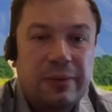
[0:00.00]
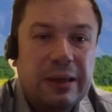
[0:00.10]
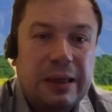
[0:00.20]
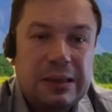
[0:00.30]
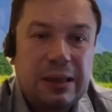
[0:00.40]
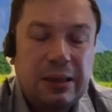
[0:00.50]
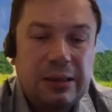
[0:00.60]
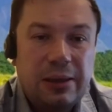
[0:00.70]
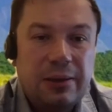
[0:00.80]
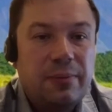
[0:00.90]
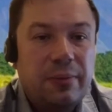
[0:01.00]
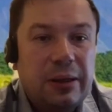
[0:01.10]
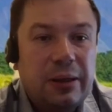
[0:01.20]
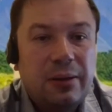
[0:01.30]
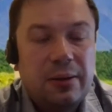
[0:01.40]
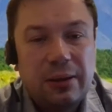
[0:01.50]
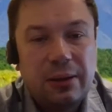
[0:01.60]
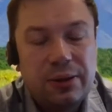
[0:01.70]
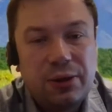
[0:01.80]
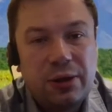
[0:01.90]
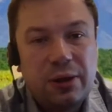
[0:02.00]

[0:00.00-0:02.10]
how many time it will take for you.